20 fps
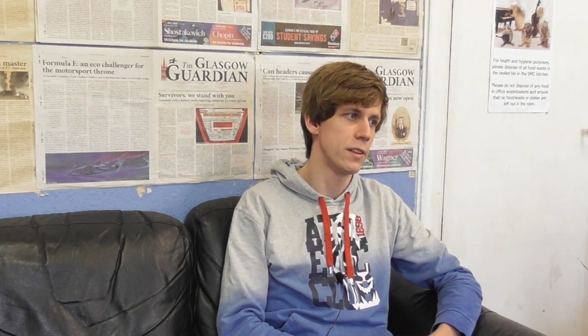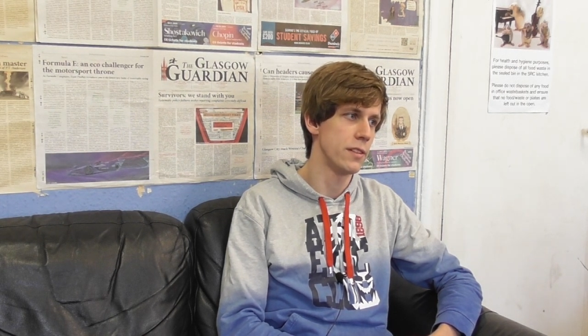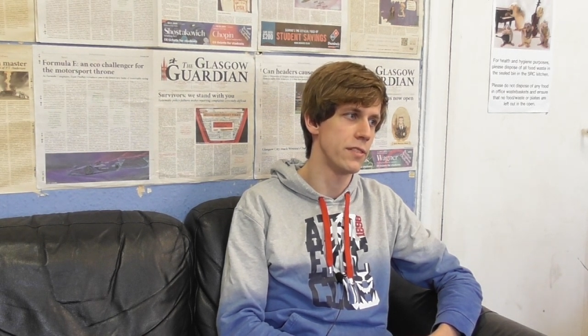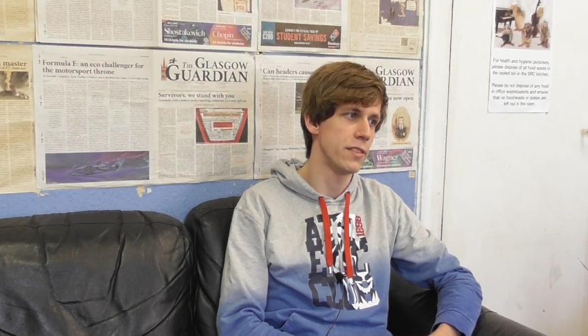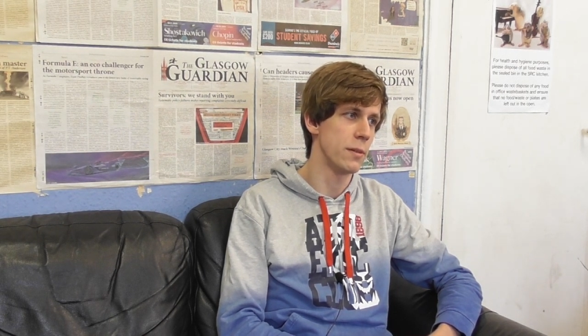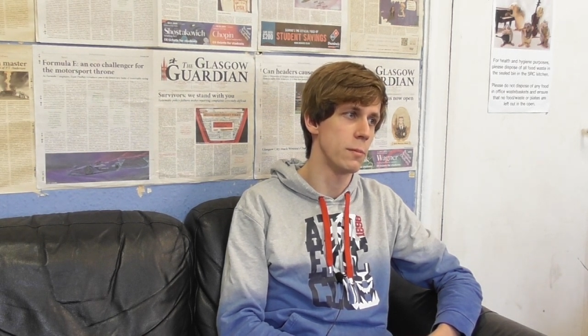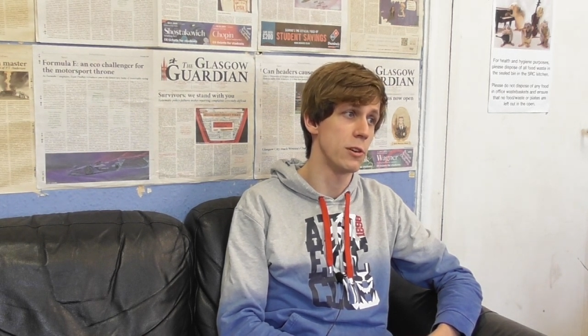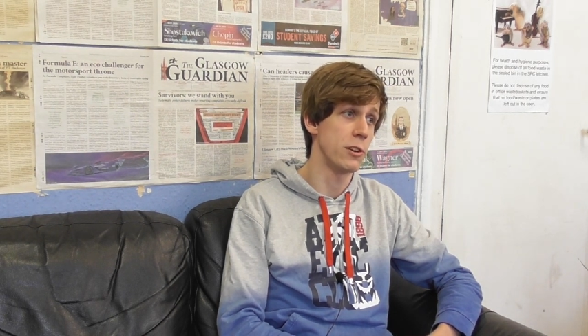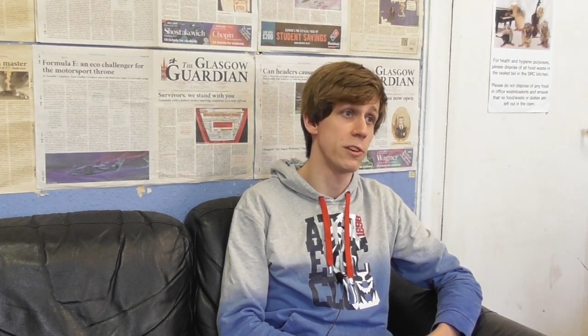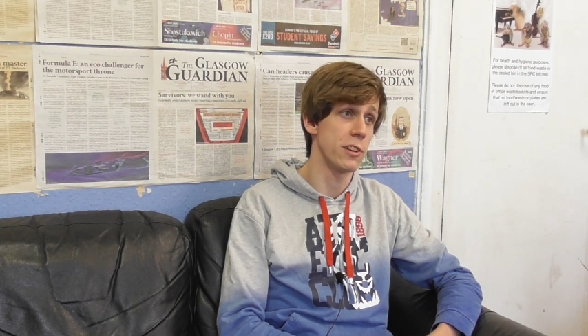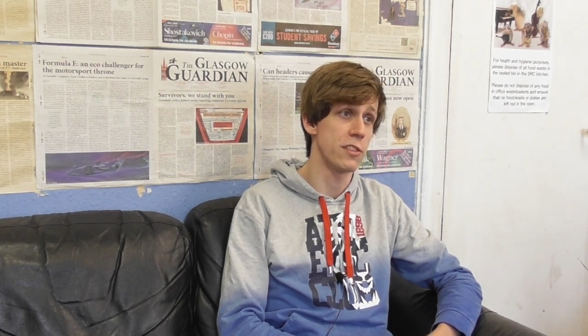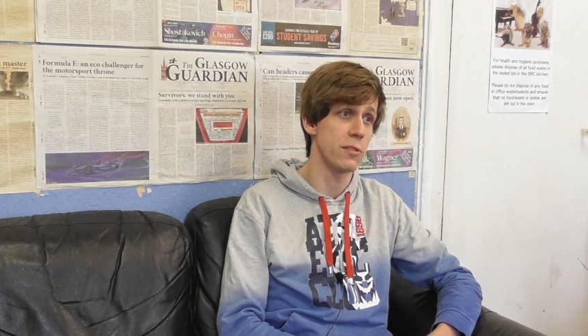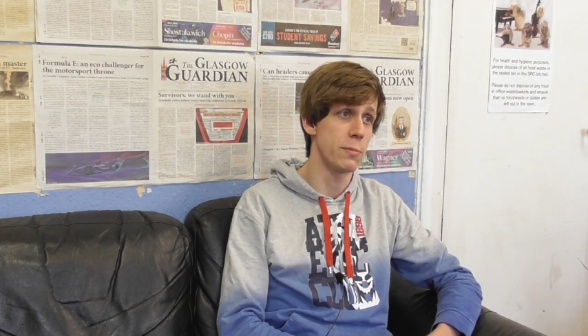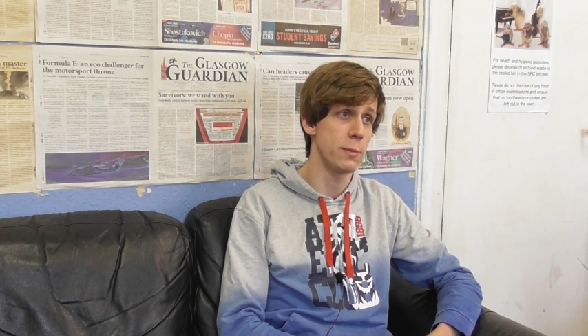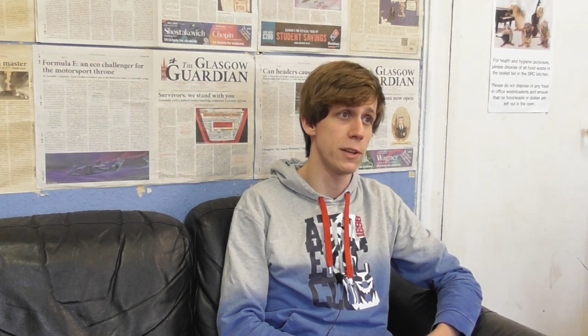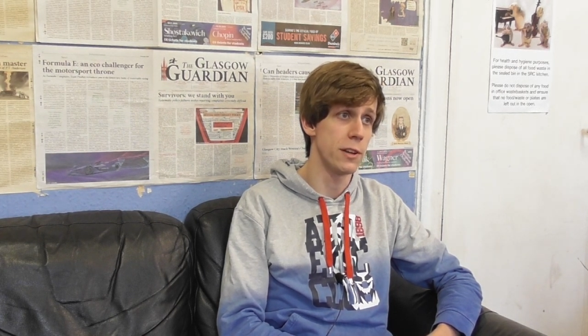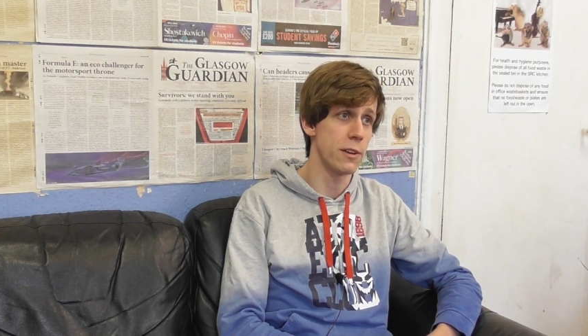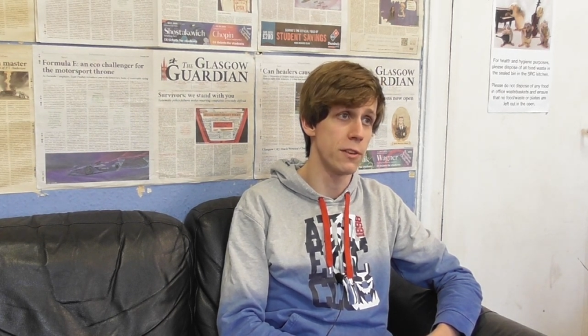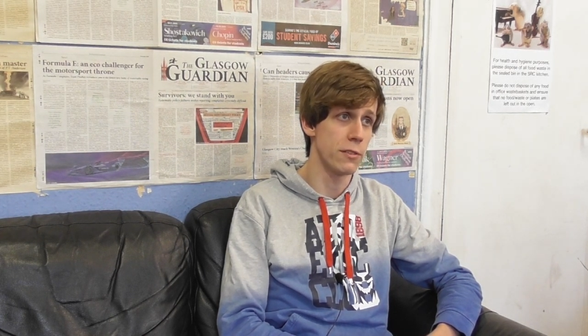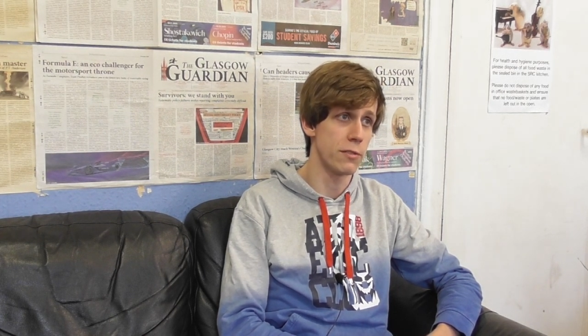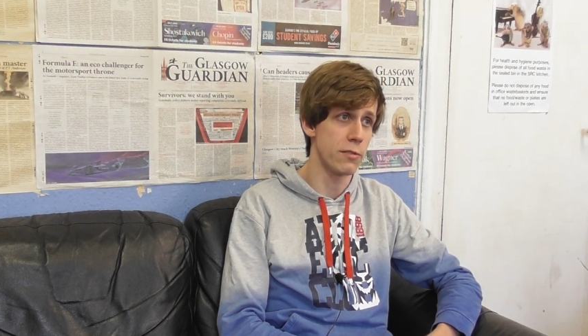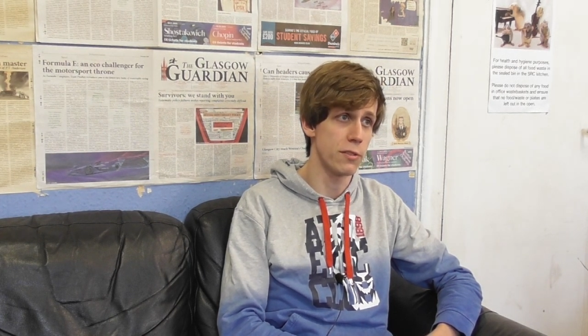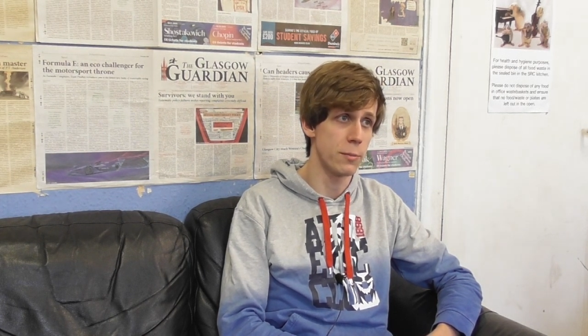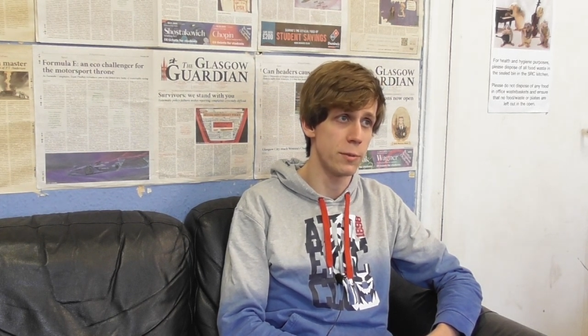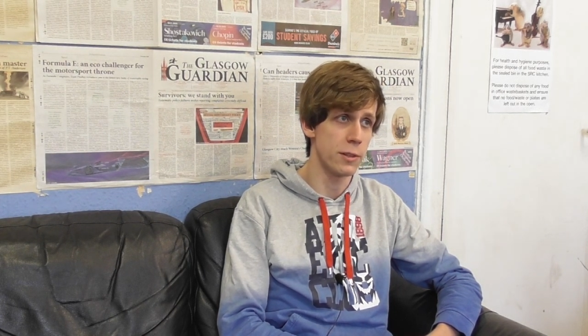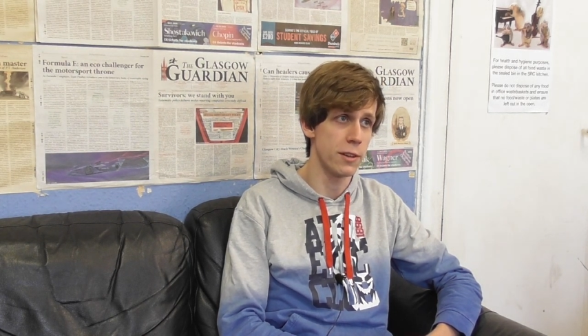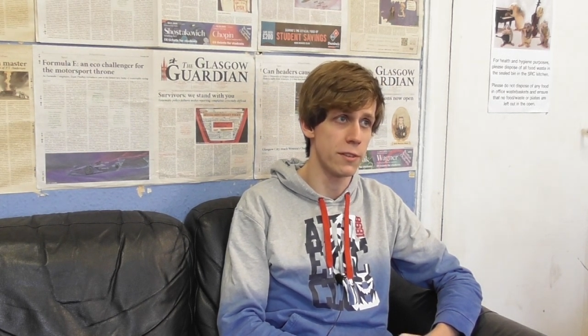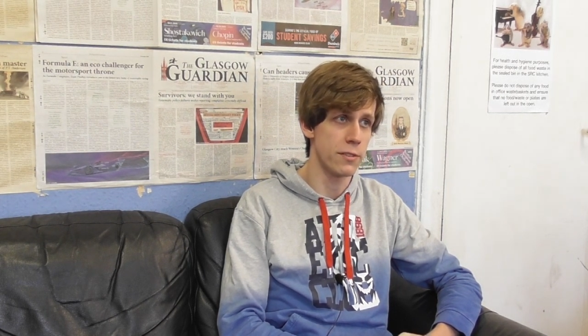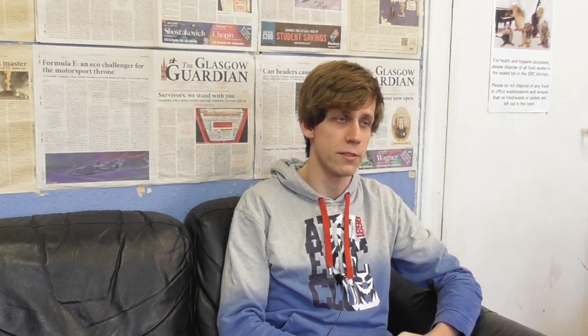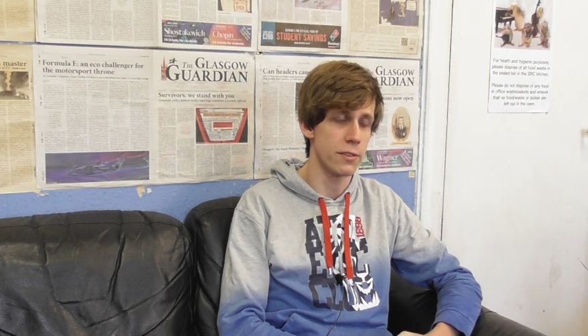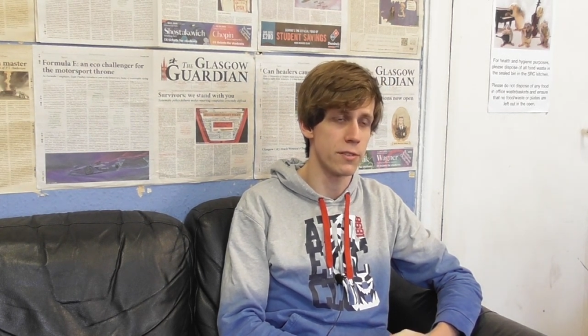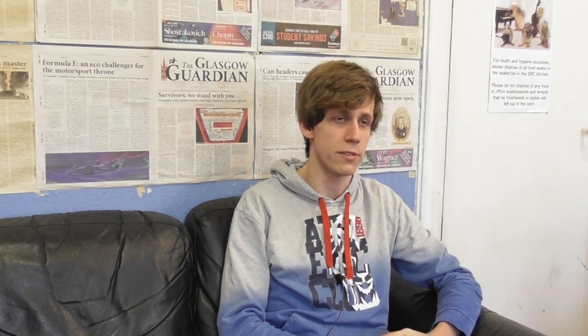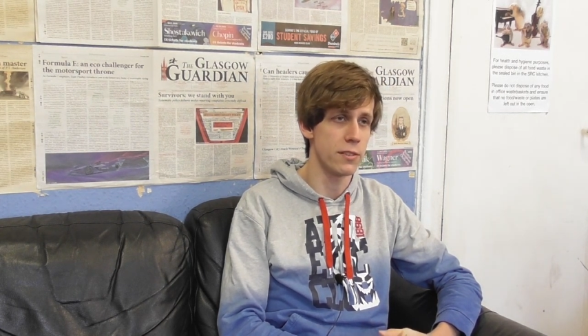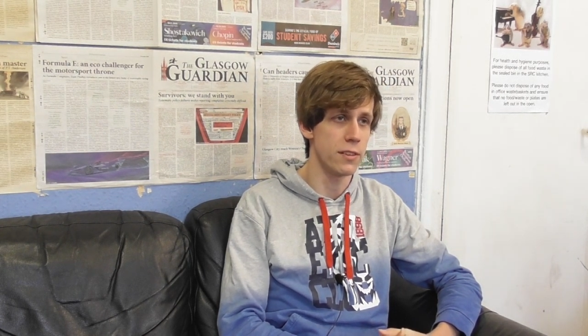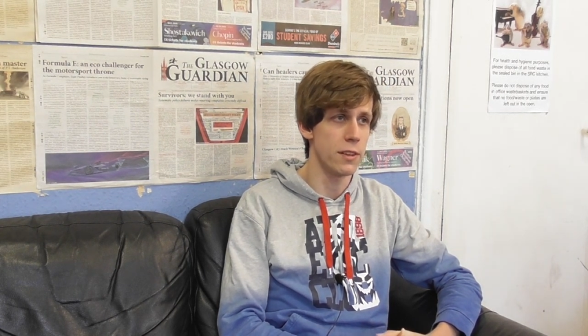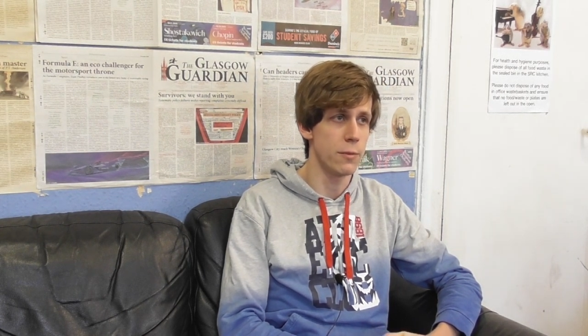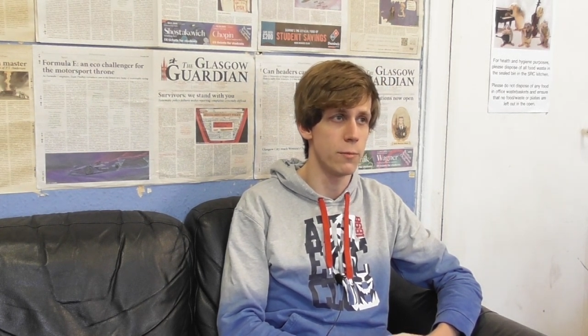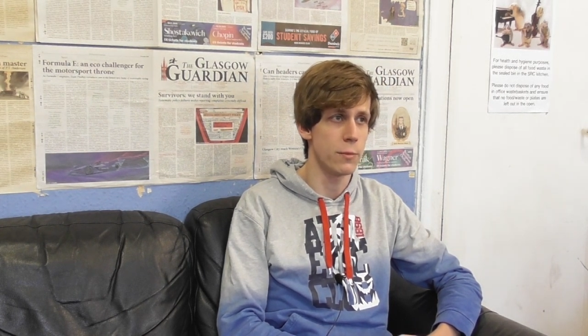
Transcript: similar experience from the SRC